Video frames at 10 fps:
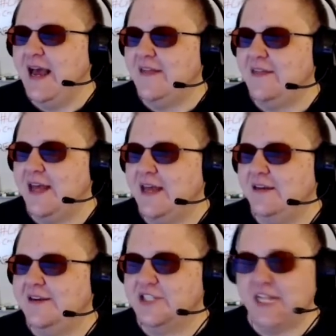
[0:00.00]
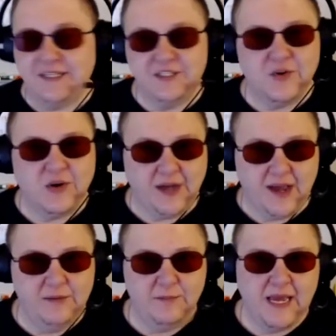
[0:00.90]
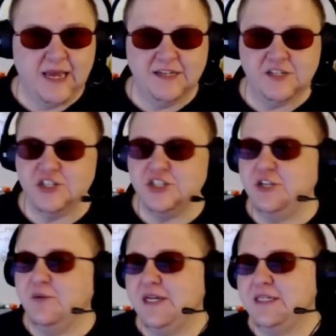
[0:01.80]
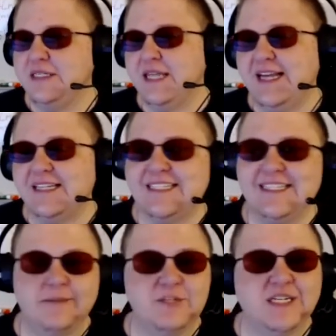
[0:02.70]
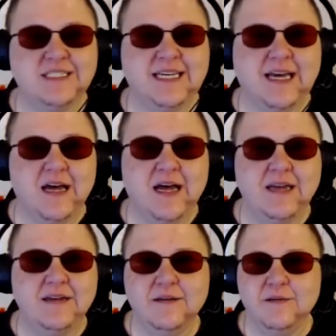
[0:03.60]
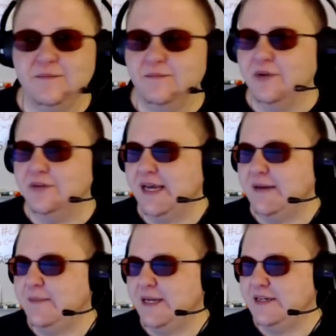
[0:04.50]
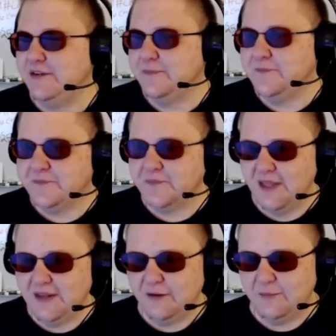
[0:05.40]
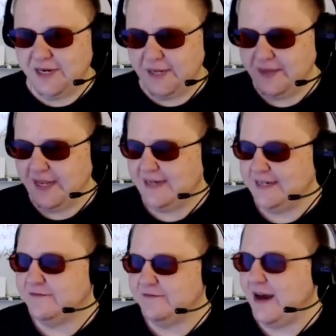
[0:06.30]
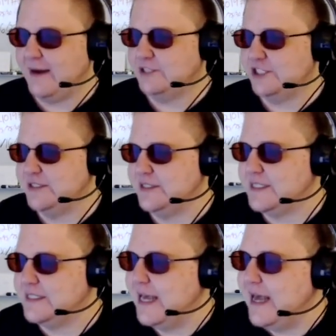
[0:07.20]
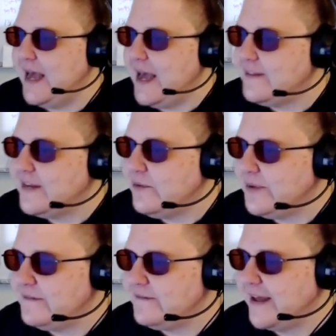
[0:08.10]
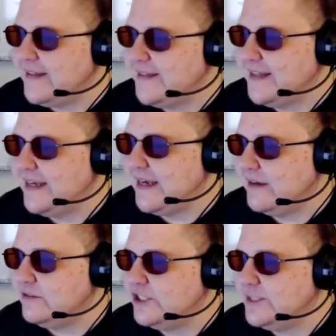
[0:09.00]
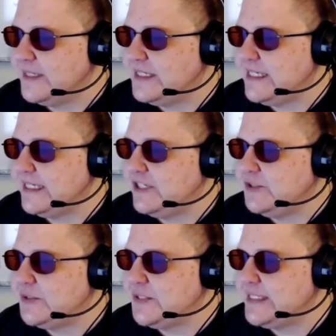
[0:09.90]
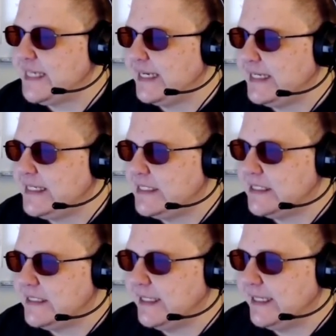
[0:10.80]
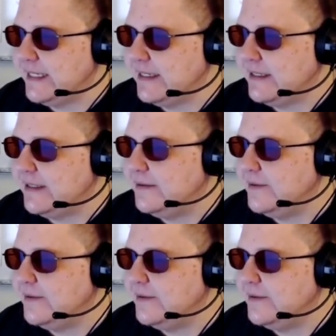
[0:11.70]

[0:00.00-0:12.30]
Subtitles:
And then you're taken to our guide page. You want to select Subject Guide, pull down menu, and it'll bring up a lot of different options. And then you want to find the LGBTQ Studies link.